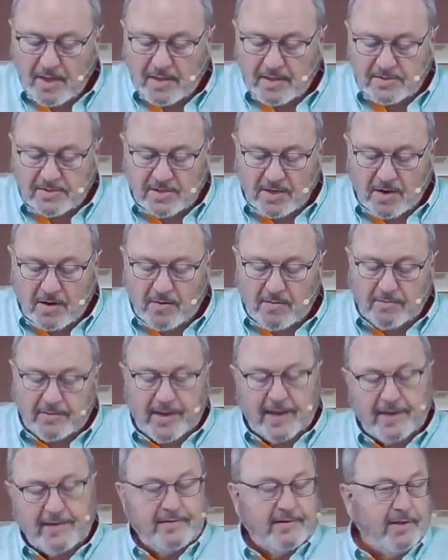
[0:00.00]
So,
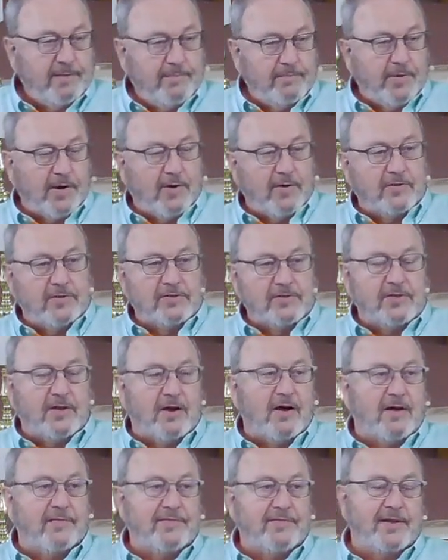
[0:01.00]
and Paul goes
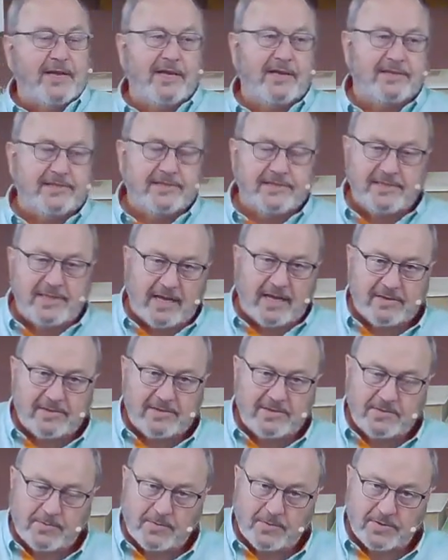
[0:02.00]
on that he is zealous
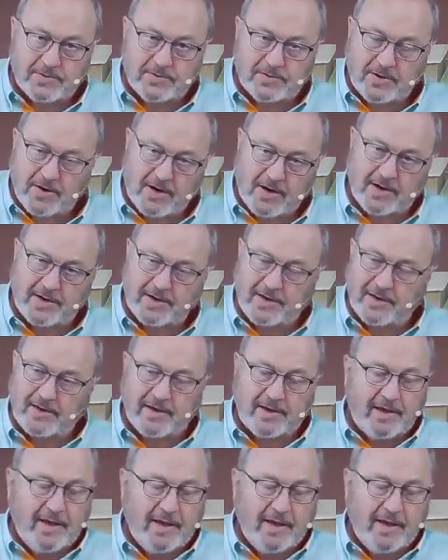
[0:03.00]
towards God and